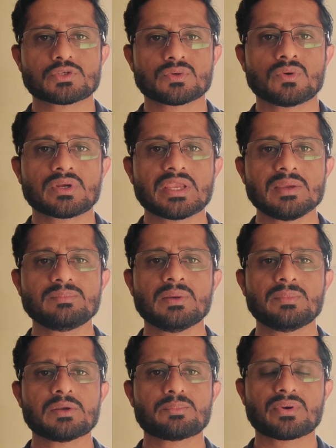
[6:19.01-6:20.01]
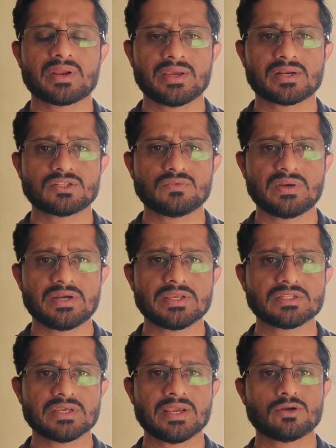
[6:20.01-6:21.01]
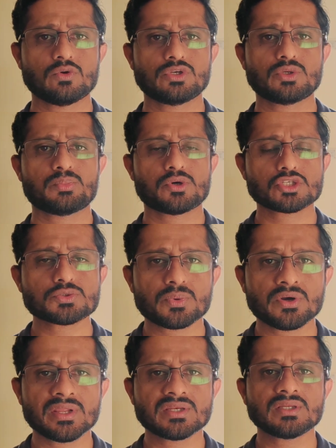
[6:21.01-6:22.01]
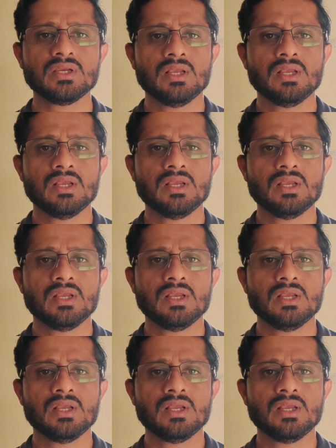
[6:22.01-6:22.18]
So keep them in prayer at the wedding. They are going to postpone it.